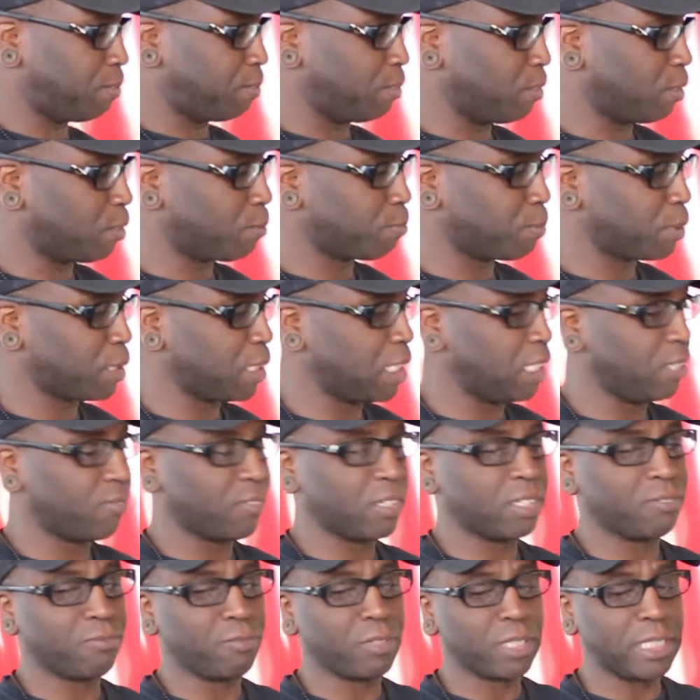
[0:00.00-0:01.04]
don't believe
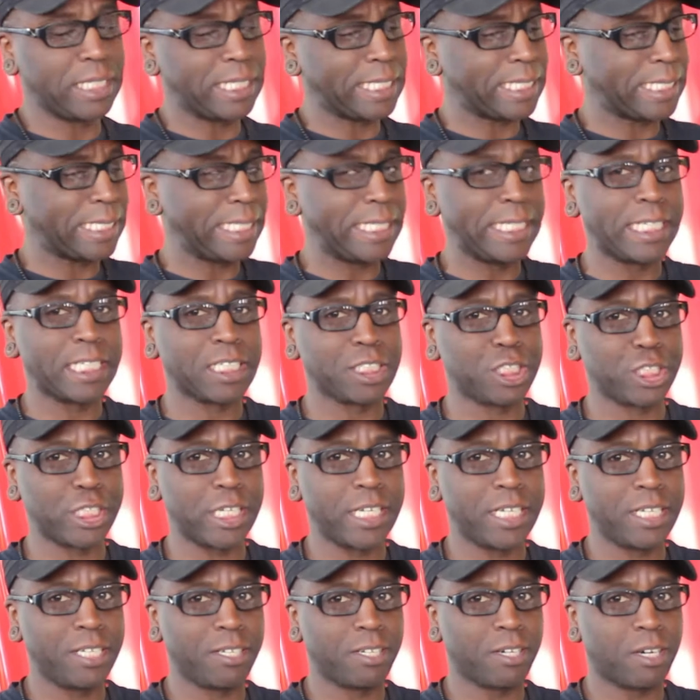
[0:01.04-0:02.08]
in really cleaning a
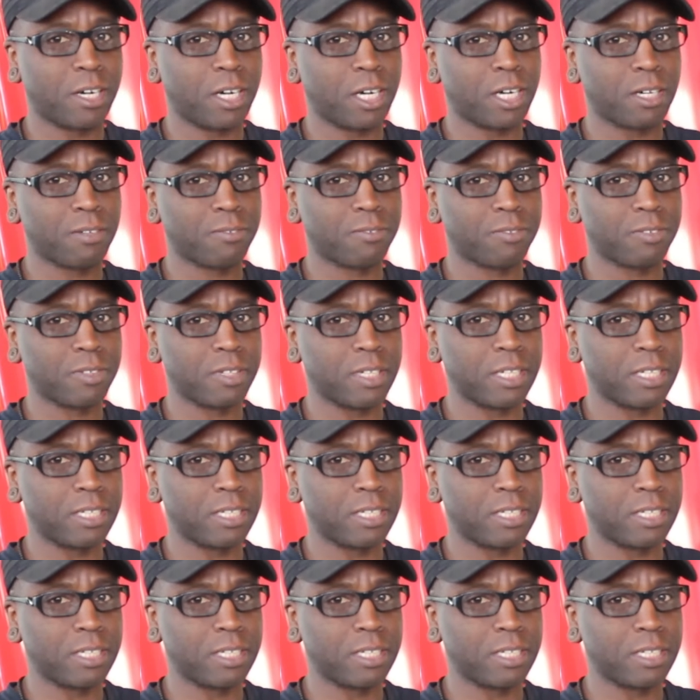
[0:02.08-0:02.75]
chain off